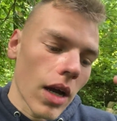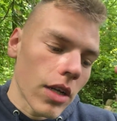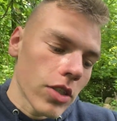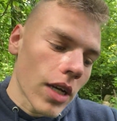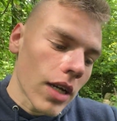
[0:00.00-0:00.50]

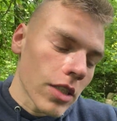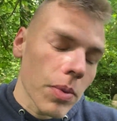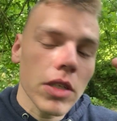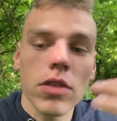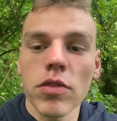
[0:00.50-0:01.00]
And you can't
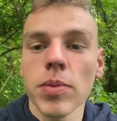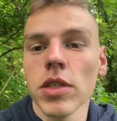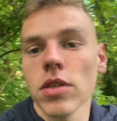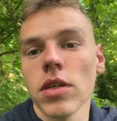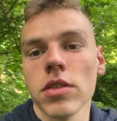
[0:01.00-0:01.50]
expect yourself to be
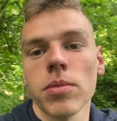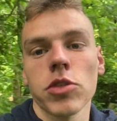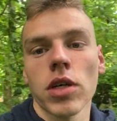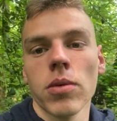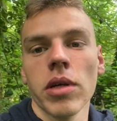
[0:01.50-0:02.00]
as good as them
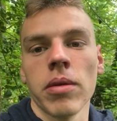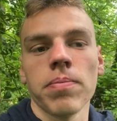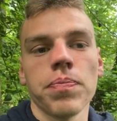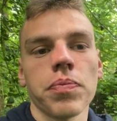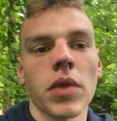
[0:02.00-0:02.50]
straight away.
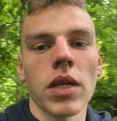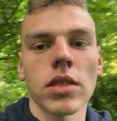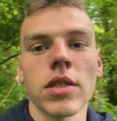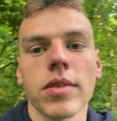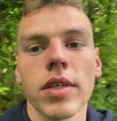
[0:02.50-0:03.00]
It's
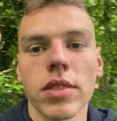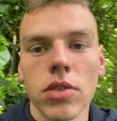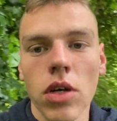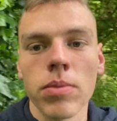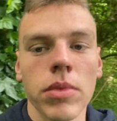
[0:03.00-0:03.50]
going to take
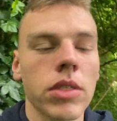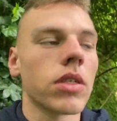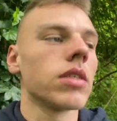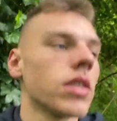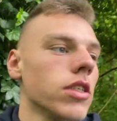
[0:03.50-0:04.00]
time. It's
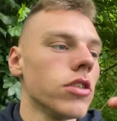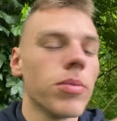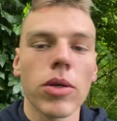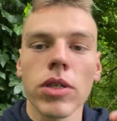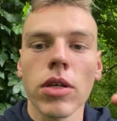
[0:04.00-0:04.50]
going to take you
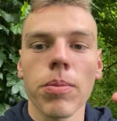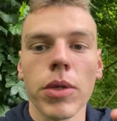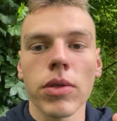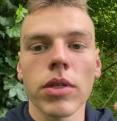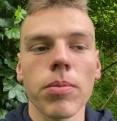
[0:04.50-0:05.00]
building up,
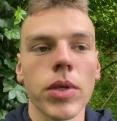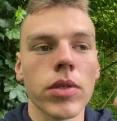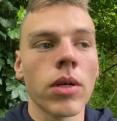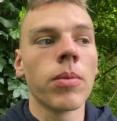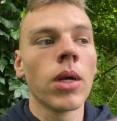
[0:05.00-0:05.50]
building up,
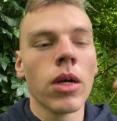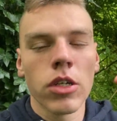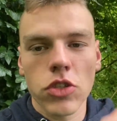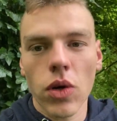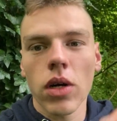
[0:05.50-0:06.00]
building up,
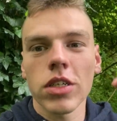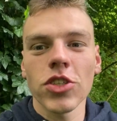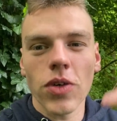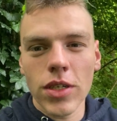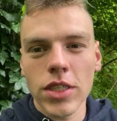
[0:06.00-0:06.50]
trying and
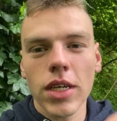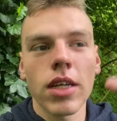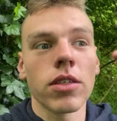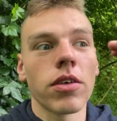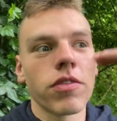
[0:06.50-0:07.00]
trying
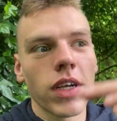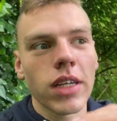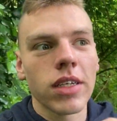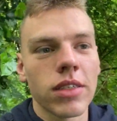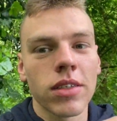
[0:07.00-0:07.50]
again,
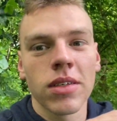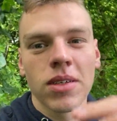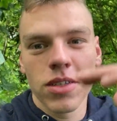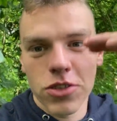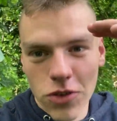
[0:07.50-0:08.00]
failing,
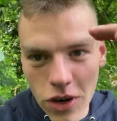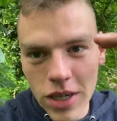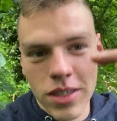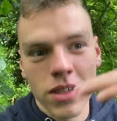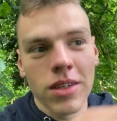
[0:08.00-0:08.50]

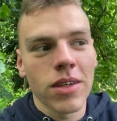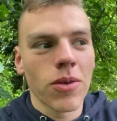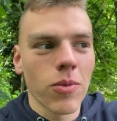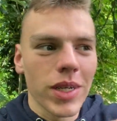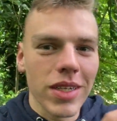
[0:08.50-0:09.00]
trying,
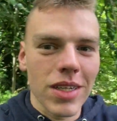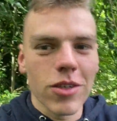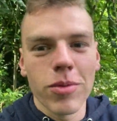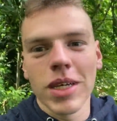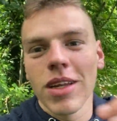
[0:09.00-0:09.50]
winning a
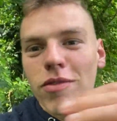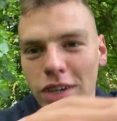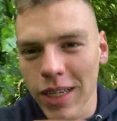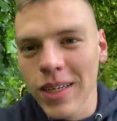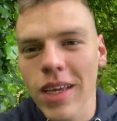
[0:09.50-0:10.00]
little bit, then
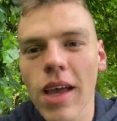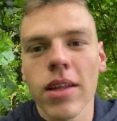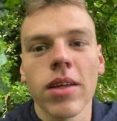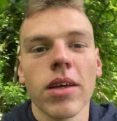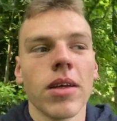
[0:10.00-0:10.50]
failing again,
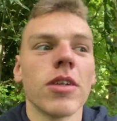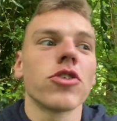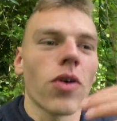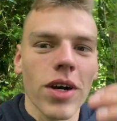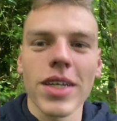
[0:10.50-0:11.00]

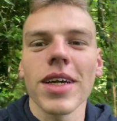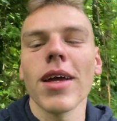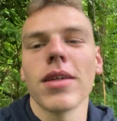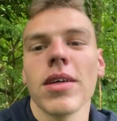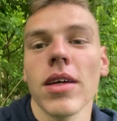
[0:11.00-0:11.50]
trying
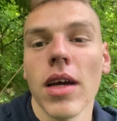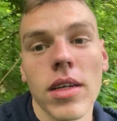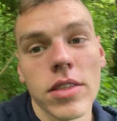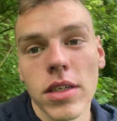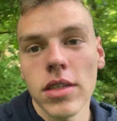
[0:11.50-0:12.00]
again.
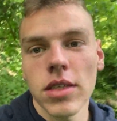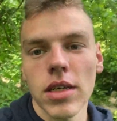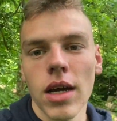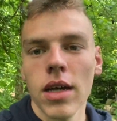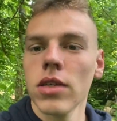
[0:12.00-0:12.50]
It's going to take
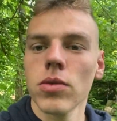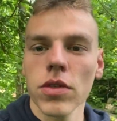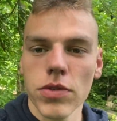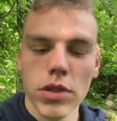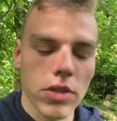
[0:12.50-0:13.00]
that in
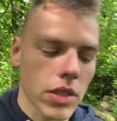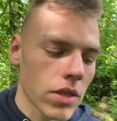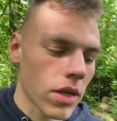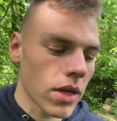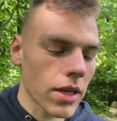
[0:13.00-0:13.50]
order for you
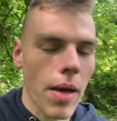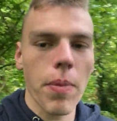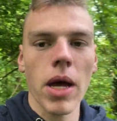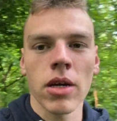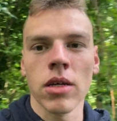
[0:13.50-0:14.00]
to get
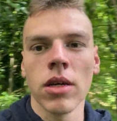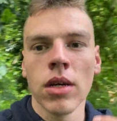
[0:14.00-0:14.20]
better.